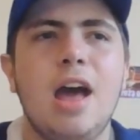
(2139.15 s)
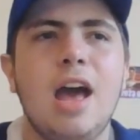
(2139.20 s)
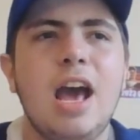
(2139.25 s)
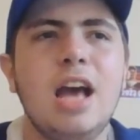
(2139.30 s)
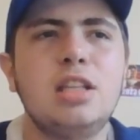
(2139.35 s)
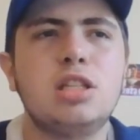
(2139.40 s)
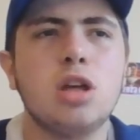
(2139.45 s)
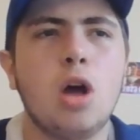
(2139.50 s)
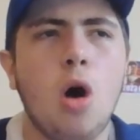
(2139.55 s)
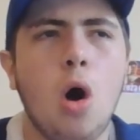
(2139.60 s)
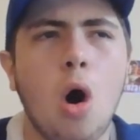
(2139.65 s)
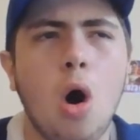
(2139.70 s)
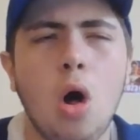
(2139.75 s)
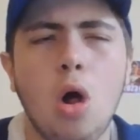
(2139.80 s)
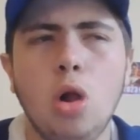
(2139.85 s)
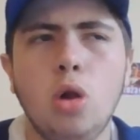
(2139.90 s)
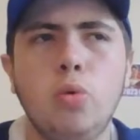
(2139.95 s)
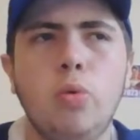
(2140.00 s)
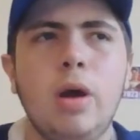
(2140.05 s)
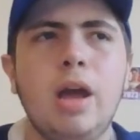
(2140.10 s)
It's
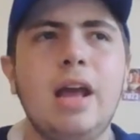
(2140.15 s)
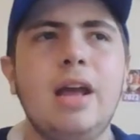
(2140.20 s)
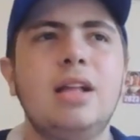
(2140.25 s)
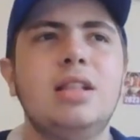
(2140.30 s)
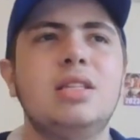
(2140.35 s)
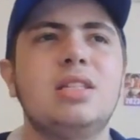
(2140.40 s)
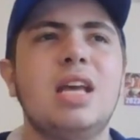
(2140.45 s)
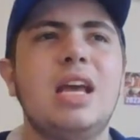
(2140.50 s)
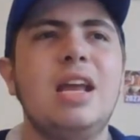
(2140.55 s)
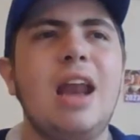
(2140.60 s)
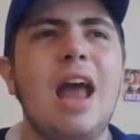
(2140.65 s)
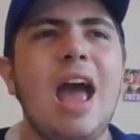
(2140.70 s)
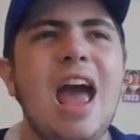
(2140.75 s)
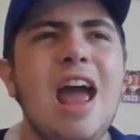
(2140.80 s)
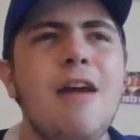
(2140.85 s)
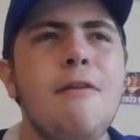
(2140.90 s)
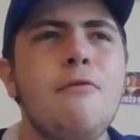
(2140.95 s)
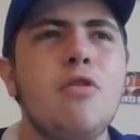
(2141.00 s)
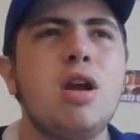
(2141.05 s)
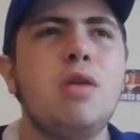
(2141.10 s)
all wins in
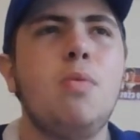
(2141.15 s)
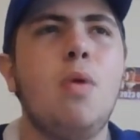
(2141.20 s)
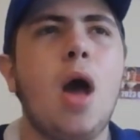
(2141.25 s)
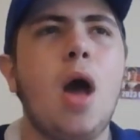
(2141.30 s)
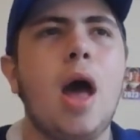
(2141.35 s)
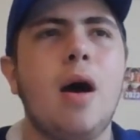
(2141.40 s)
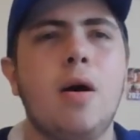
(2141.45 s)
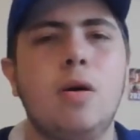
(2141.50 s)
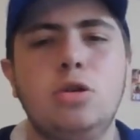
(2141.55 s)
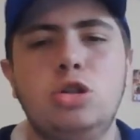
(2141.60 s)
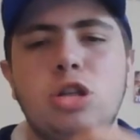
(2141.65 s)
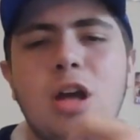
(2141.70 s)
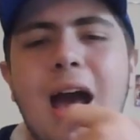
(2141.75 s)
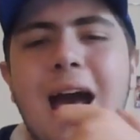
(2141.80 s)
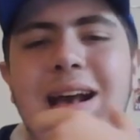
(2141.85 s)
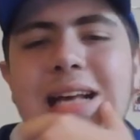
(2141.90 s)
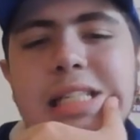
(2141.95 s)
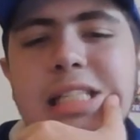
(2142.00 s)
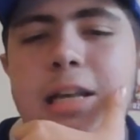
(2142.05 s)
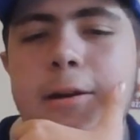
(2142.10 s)
every world.
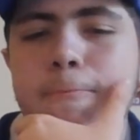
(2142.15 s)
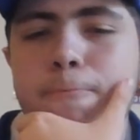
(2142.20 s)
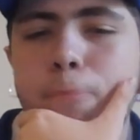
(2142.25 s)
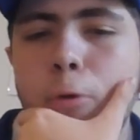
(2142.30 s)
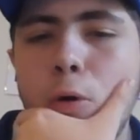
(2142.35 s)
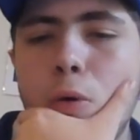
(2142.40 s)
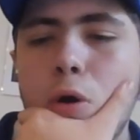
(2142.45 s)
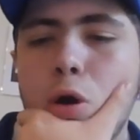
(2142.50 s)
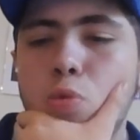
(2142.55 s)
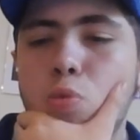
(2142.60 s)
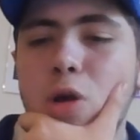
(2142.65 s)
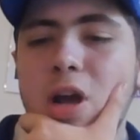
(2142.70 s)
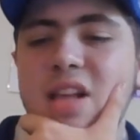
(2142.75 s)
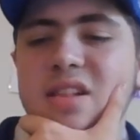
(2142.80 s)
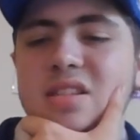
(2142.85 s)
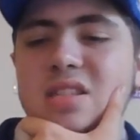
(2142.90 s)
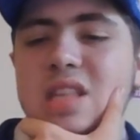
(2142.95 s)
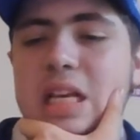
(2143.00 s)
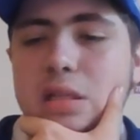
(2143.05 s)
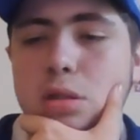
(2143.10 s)
Jackson Ford
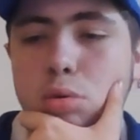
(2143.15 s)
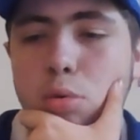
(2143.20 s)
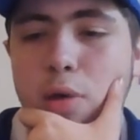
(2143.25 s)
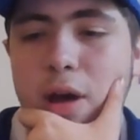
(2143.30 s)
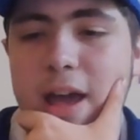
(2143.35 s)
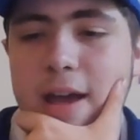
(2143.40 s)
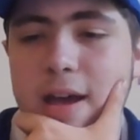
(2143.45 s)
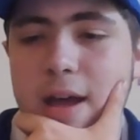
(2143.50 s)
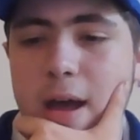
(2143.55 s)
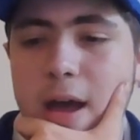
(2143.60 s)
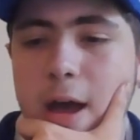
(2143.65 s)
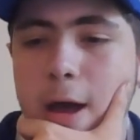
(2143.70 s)
wins this week.